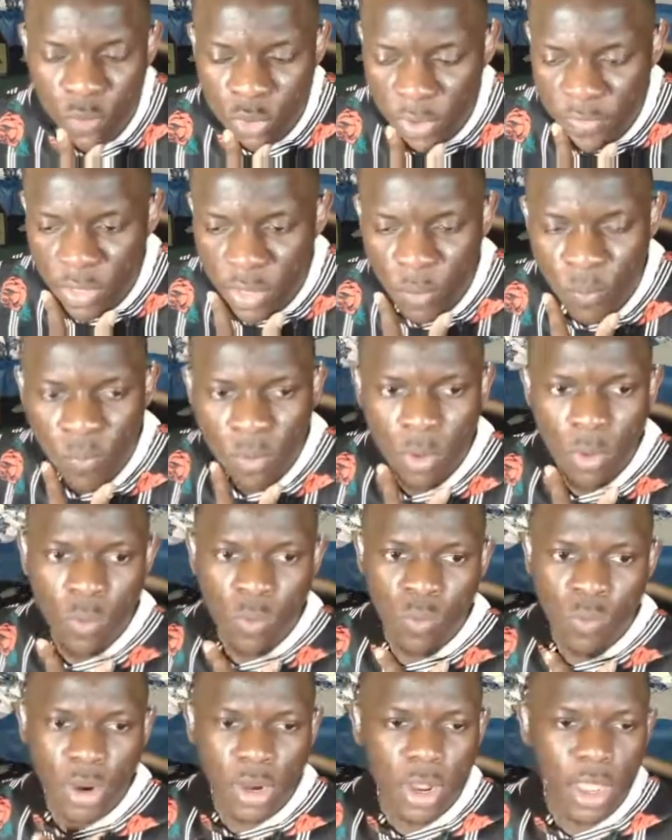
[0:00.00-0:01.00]
with the
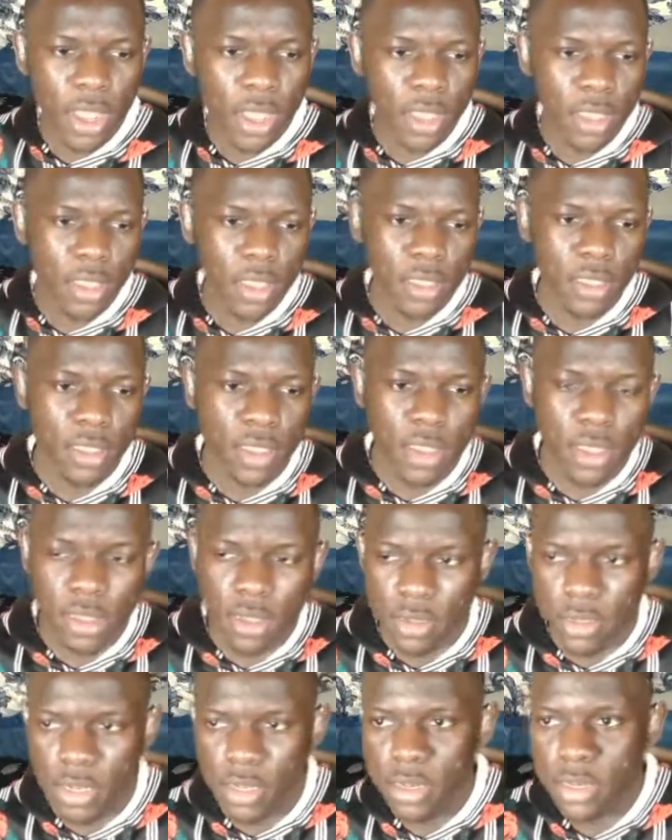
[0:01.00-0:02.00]
one eye. Yeah,
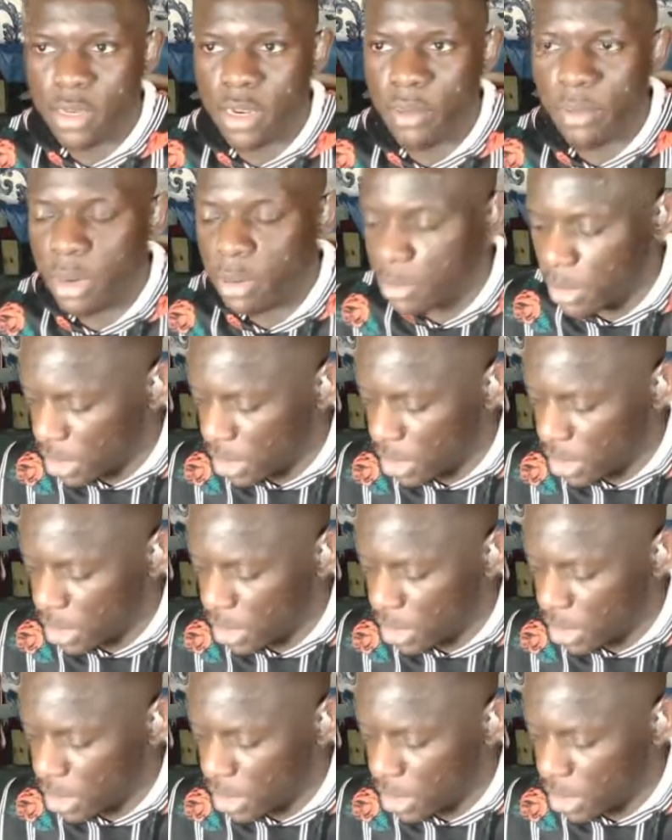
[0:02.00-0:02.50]
that man did